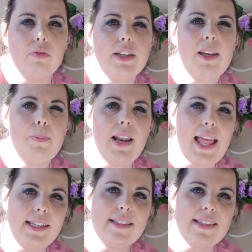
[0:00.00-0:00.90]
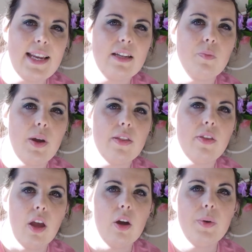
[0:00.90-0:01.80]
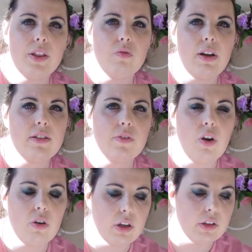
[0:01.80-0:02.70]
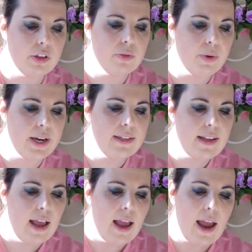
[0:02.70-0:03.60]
It really blends in with the rest of Coronado Springs.